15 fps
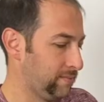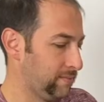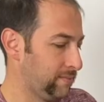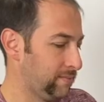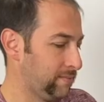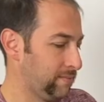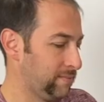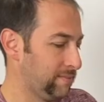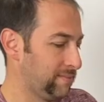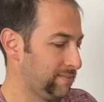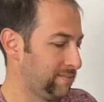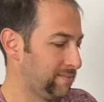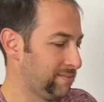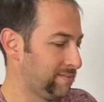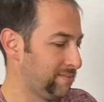
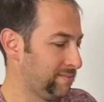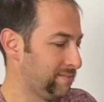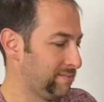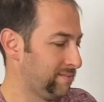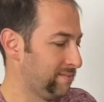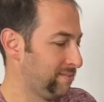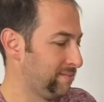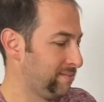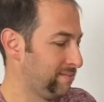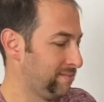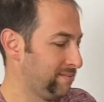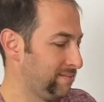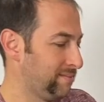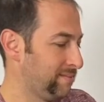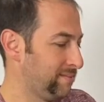
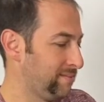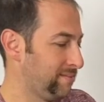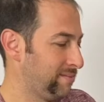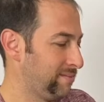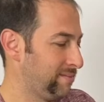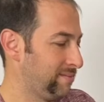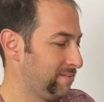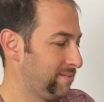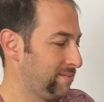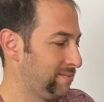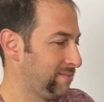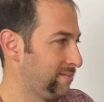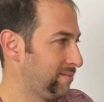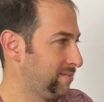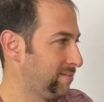
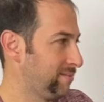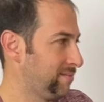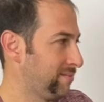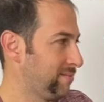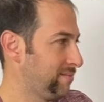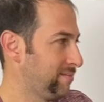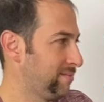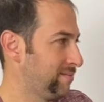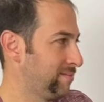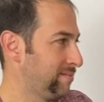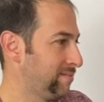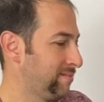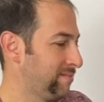(silent)